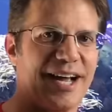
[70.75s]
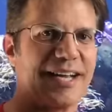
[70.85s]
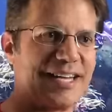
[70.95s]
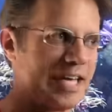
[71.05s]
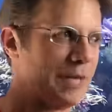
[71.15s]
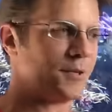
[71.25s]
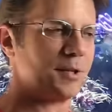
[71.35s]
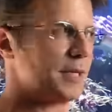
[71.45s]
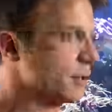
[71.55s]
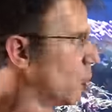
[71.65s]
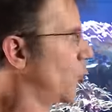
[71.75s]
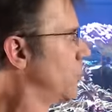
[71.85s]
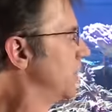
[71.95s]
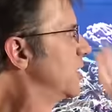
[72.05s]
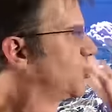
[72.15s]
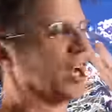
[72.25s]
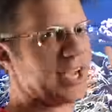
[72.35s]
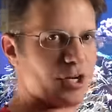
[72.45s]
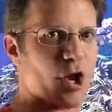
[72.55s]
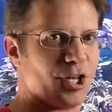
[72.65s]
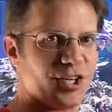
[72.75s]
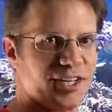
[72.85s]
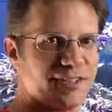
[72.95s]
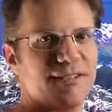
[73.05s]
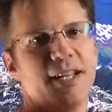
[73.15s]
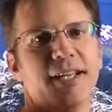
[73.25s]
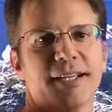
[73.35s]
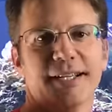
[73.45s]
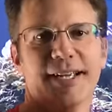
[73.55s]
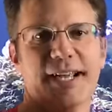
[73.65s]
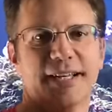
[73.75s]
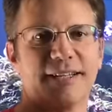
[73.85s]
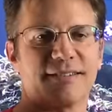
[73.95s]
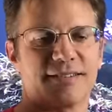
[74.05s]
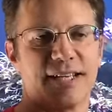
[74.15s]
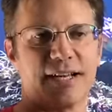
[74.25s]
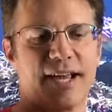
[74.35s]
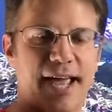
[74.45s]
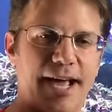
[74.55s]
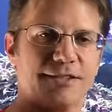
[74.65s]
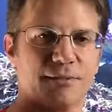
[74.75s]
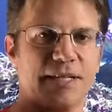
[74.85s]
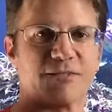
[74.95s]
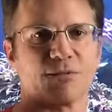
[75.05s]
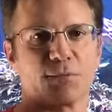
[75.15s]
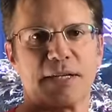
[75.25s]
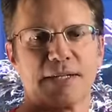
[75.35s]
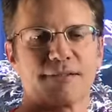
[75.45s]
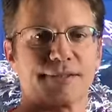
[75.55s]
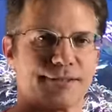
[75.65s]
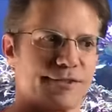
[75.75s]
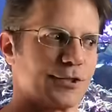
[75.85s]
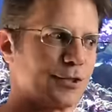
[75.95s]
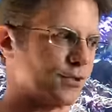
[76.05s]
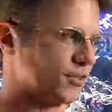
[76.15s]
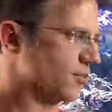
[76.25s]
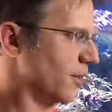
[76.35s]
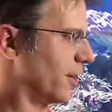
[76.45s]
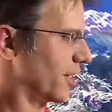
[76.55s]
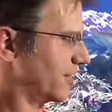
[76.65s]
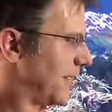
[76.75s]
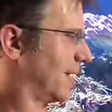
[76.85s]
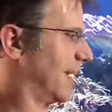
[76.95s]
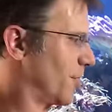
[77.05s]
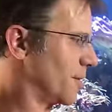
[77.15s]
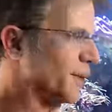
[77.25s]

I keep them and grow them into giant colonies and instead I had to make some space and so the saw got taken out of the